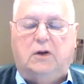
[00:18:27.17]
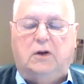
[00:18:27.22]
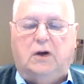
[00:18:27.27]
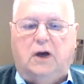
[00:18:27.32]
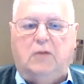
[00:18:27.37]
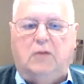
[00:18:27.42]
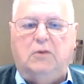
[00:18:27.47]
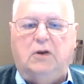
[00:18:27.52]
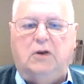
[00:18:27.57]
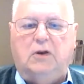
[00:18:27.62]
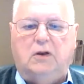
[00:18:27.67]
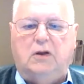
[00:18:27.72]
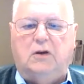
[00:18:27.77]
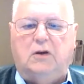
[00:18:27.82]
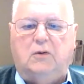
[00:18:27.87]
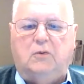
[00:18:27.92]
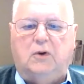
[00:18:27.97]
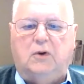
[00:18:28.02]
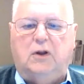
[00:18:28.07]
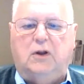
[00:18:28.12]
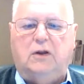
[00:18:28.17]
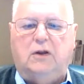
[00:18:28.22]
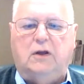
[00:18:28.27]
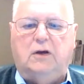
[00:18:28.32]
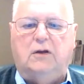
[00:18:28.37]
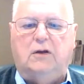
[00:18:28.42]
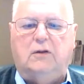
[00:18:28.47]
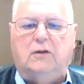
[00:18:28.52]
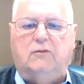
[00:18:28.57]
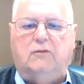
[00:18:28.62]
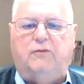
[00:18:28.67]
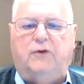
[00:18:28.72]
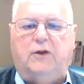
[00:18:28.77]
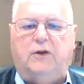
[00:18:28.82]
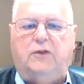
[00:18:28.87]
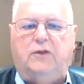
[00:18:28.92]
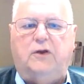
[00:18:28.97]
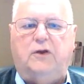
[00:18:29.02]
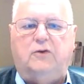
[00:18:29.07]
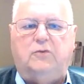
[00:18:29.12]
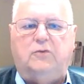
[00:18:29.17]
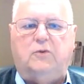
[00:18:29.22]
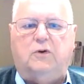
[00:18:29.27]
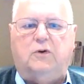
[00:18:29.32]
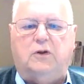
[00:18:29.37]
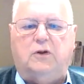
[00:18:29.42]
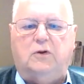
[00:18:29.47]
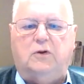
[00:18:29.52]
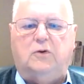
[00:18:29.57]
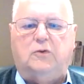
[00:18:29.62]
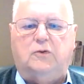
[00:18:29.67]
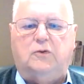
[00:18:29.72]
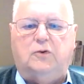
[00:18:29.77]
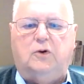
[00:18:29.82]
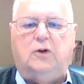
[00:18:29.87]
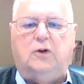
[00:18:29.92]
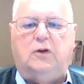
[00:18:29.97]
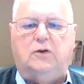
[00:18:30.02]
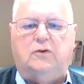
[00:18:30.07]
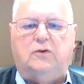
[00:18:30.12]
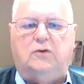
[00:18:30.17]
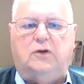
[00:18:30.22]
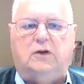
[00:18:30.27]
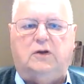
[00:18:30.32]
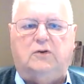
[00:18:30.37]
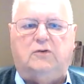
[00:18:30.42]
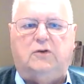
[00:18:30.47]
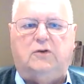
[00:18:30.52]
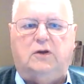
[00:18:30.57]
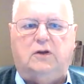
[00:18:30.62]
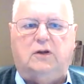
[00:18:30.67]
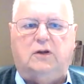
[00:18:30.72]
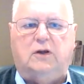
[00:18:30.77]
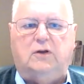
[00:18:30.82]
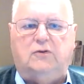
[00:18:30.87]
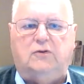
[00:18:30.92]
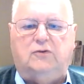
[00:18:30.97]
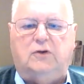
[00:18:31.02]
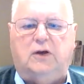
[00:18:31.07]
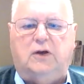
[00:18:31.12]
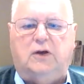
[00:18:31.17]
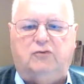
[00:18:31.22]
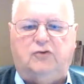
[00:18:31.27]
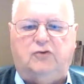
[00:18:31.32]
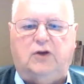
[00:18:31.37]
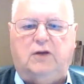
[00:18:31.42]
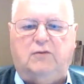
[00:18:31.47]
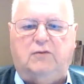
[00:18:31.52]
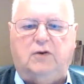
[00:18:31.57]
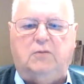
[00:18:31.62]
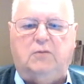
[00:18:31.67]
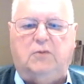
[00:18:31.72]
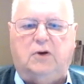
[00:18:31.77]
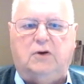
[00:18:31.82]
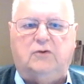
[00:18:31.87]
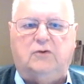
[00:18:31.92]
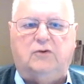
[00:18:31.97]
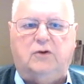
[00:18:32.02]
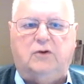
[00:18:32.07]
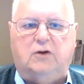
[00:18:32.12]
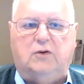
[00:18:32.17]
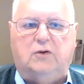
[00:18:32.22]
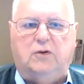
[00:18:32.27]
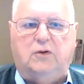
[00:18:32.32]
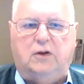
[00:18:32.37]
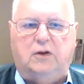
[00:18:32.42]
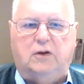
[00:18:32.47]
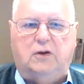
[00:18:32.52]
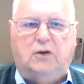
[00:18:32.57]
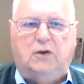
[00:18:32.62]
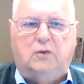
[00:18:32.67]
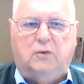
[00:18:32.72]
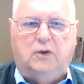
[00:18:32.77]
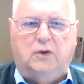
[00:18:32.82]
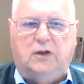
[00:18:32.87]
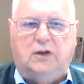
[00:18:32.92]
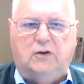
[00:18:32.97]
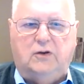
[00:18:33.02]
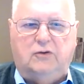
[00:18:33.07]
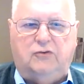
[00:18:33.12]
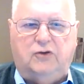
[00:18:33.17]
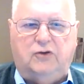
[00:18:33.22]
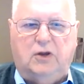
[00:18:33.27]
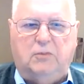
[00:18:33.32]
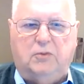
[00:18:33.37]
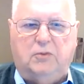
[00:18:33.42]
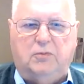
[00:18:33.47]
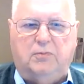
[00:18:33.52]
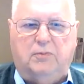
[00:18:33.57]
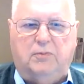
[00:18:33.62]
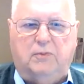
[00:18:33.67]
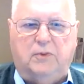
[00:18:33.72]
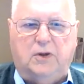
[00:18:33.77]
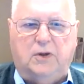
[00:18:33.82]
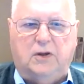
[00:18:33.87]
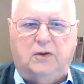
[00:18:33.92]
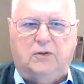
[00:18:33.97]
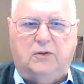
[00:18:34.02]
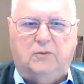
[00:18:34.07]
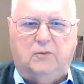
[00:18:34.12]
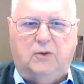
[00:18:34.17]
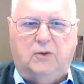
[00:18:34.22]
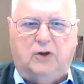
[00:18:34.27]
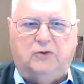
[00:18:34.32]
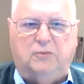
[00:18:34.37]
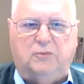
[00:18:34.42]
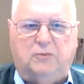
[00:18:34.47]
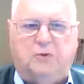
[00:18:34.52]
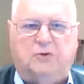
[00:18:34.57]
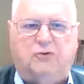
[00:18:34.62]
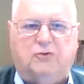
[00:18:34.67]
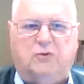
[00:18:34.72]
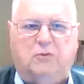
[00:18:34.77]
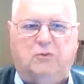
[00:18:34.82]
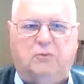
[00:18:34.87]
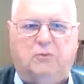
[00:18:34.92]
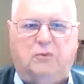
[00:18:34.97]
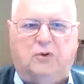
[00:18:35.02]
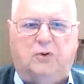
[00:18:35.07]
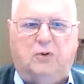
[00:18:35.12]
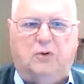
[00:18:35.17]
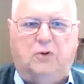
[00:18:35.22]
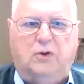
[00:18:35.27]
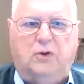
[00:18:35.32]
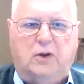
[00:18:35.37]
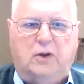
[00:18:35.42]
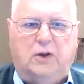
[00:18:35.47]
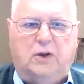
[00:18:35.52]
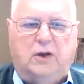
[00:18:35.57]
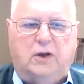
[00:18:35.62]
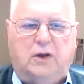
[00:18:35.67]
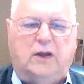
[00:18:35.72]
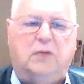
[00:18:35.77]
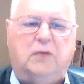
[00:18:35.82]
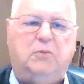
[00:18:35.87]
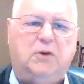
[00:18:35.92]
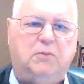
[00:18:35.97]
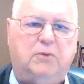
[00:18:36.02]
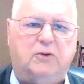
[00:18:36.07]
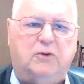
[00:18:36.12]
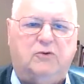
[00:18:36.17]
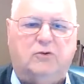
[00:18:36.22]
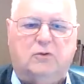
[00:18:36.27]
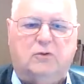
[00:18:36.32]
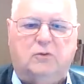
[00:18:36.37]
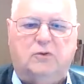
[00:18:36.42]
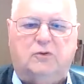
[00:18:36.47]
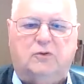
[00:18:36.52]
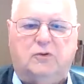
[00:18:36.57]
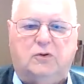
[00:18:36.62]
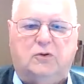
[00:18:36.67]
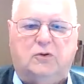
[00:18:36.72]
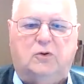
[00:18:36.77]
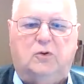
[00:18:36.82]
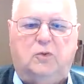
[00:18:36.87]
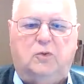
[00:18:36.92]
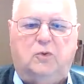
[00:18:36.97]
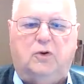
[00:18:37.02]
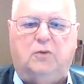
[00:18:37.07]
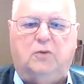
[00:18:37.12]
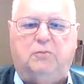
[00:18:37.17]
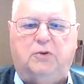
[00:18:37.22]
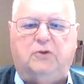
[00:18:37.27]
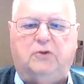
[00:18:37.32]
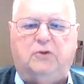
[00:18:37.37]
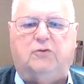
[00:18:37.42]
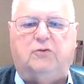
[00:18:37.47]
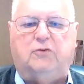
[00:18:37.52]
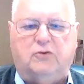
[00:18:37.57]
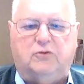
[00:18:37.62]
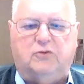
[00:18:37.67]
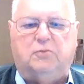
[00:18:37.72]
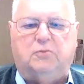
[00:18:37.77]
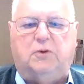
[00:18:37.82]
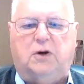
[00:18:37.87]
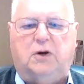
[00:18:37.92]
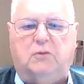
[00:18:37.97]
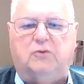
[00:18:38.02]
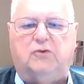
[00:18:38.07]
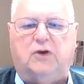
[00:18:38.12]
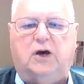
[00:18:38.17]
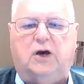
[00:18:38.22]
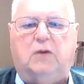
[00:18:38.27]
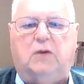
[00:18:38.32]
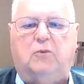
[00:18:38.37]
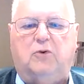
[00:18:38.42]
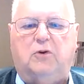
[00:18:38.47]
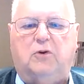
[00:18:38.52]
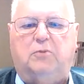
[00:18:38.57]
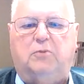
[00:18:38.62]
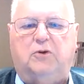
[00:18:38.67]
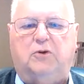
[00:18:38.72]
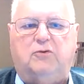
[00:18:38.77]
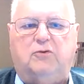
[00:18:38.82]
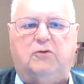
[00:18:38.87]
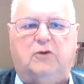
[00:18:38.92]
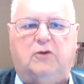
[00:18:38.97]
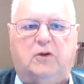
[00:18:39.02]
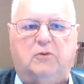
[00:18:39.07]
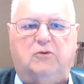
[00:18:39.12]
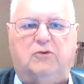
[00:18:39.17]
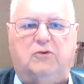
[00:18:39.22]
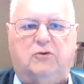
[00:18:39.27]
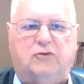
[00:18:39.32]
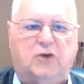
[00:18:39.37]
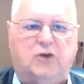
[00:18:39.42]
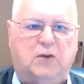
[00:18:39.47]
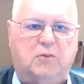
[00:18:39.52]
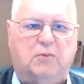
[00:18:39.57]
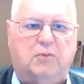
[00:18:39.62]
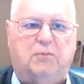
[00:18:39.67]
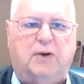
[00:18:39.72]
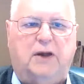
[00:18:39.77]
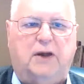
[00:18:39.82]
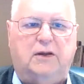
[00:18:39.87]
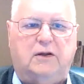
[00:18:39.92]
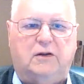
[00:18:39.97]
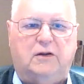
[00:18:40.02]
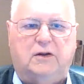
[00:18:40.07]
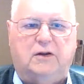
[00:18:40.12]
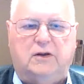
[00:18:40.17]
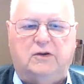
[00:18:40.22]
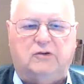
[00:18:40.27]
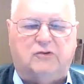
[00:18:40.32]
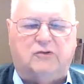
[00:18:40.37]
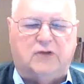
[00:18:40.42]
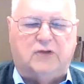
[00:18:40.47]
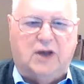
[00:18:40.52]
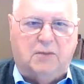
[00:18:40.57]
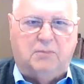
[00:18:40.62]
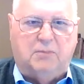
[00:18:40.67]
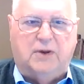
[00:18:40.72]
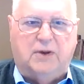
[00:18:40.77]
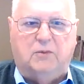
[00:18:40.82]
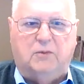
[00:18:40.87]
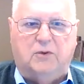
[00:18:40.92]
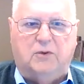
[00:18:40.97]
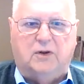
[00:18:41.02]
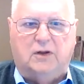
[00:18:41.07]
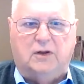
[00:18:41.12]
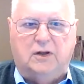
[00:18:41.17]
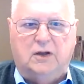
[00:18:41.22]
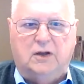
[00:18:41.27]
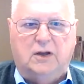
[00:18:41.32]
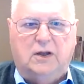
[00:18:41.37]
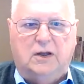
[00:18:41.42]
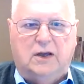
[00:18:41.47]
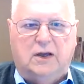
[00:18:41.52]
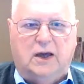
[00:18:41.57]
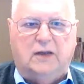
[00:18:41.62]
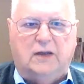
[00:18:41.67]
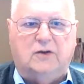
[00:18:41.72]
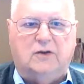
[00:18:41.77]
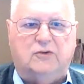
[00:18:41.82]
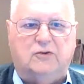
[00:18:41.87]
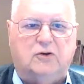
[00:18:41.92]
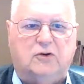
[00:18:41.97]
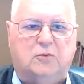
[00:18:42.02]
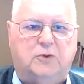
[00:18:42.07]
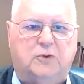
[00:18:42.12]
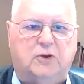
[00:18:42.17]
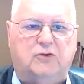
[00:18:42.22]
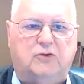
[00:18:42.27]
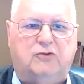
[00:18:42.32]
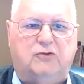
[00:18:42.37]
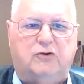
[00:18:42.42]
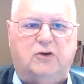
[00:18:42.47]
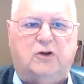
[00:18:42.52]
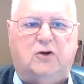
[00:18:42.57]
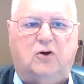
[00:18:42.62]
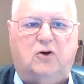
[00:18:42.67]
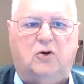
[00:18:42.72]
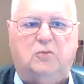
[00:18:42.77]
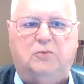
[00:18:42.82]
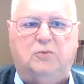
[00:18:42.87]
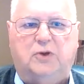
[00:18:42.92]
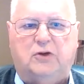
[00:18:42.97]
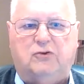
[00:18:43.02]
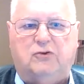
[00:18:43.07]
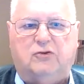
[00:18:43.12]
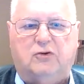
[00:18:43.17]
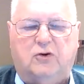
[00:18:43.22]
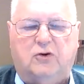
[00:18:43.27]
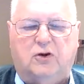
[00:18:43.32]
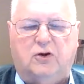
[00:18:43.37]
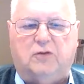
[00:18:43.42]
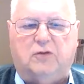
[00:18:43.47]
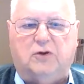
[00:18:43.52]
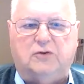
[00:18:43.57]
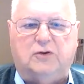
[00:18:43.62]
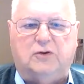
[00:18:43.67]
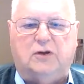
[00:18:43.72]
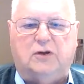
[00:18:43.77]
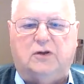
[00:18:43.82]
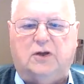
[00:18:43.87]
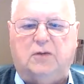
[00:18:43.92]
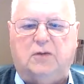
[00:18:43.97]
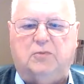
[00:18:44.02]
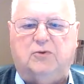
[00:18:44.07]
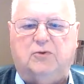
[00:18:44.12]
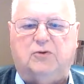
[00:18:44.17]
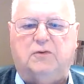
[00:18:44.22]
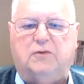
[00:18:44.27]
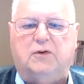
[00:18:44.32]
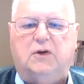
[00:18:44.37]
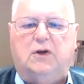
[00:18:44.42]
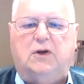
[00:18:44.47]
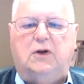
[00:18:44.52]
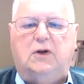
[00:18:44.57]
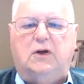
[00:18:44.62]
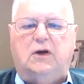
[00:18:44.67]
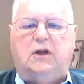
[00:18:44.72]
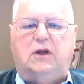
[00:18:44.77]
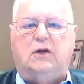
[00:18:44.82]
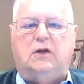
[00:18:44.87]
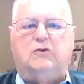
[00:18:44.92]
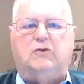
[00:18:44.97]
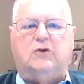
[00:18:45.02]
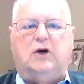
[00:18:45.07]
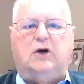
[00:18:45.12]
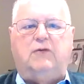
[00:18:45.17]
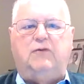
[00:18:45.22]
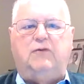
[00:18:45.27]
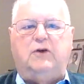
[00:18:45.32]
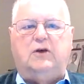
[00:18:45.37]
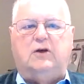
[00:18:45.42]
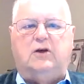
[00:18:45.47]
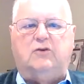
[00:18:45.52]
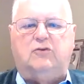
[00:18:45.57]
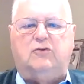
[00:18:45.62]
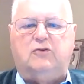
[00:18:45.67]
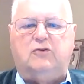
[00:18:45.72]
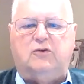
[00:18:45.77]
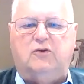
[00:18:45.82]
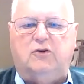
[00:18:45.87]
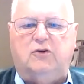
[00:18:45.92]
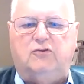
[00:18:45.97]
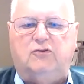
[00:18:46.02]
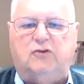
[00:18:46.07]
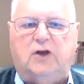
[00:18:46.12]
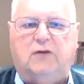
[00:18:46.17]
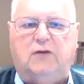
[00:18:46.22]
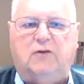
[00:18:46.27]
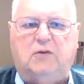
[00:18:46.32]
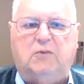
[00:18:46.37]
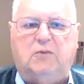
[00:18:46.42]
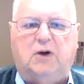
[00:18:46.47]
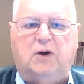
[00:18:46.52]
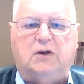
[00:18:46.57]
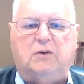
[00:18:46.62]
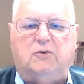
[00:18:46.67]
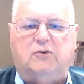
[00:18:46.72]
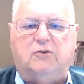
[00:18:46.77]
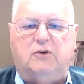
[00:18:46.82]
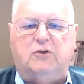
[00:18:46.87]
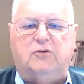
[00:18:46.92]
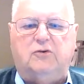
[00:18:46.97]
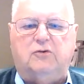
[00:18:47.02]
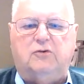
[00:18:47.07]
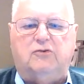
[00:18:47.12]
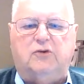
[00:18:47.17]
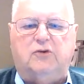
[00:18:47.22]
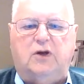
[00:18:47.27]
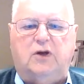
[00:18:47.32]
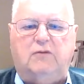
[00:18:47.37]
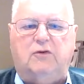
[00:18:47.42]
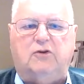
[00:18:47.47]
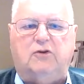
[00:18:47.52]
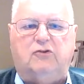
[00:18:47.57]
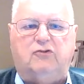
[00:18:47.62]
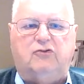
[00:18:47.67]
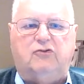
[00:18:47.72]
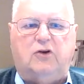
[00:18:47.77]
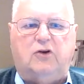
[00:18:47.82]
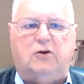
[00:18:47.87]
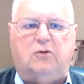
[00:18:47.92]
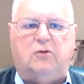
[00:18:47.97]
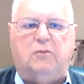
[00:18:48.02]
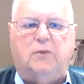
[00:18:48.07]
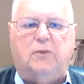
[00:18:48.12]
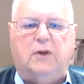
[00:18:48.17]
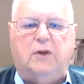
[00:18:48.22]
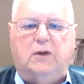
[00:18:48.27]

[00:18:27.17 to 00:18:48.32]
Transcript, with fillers: I mean, you know, one of the fun things were in the old toilet sets that they used to have shaving mugs, you know, in the where you had the chamber, you know, the wash pitcher and bowl. And the big pitcher was the cold water pitcher, and the small was the hot water pitcher. And there was a chamber pot, and a lid, and a slop pot with a lid, and the soap dish, and the comb dish, and all the rest of that type of stuff. And there was often a, a shaving mug. There was also a shaving shuttle.